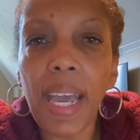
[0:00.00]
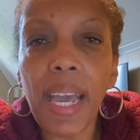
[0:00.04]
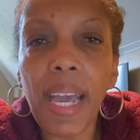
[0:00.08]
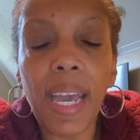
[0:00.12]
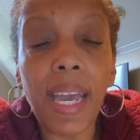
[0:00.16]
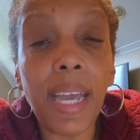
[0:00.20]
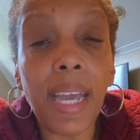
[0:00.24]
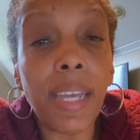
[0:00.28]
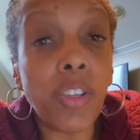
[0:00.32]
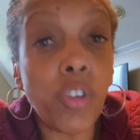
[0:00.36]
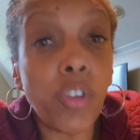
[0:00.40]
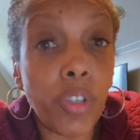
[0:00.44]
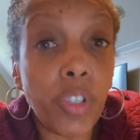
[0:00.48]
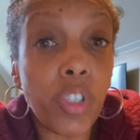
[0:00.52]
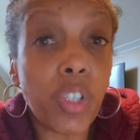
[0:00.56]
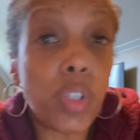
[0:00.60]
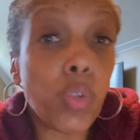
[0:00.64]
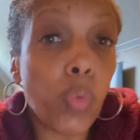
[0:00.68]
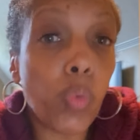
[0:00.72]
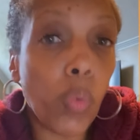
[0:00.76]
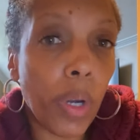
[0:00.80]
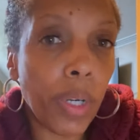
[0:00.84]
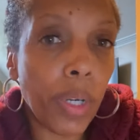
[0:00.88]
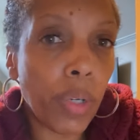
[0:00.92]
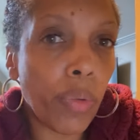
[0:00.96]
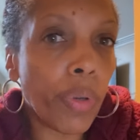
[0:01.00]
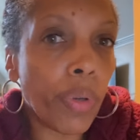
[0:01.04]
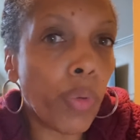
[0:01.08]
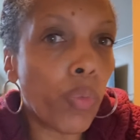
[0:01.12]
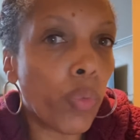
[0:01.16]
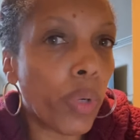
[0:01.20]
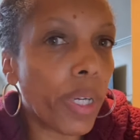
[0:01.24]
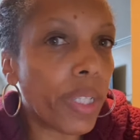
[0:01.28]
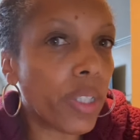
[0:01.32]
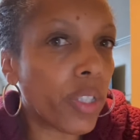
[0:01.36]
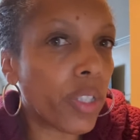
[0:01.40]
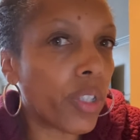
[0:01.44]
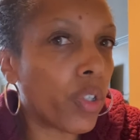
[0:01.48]
And you're just wondering
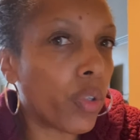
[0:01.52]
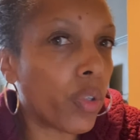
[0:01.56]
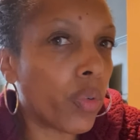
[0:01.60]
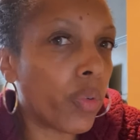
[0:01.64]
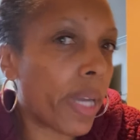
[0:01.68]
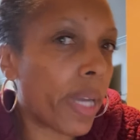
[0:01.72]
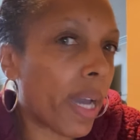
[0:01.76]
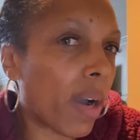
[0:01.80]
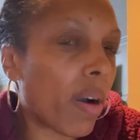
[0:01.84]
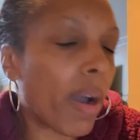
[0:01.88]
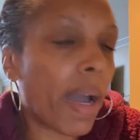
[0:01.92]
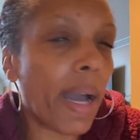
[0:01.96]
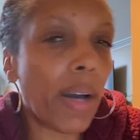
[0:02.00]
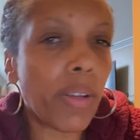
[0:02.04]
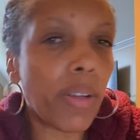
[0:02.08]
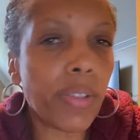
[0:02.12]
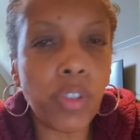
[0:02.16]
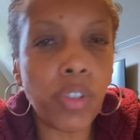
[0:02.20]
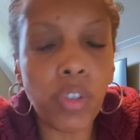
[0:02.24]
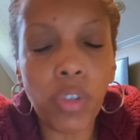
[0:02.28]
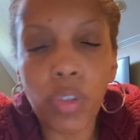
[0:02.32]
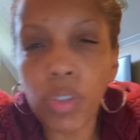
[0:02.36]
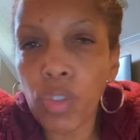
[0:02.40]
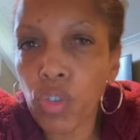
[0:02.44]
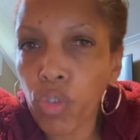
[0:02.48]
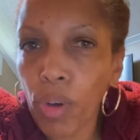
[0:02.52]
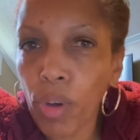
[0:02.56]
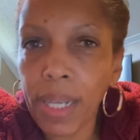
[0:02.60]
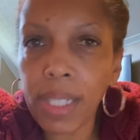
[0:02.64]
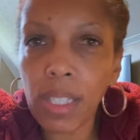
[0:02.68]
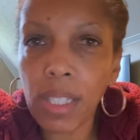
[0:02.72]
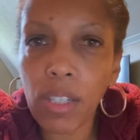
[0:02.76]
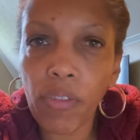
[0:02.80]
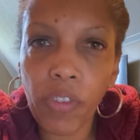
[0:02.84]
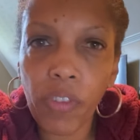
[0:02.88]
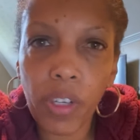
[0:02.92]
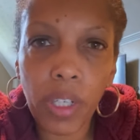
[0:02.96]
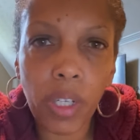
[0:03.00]
what to do now, how you're trying
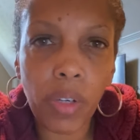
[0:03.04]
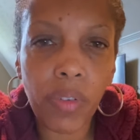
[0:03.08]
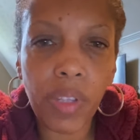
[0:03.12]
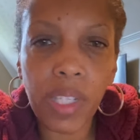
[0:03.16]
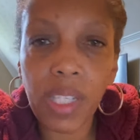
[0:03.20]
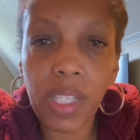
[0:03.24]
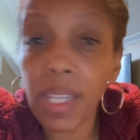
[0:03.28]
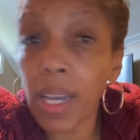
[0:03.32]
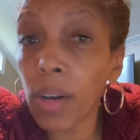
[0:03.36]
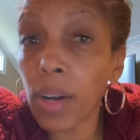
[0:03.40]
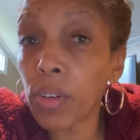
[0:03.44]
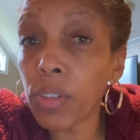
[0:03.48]
to figure this out.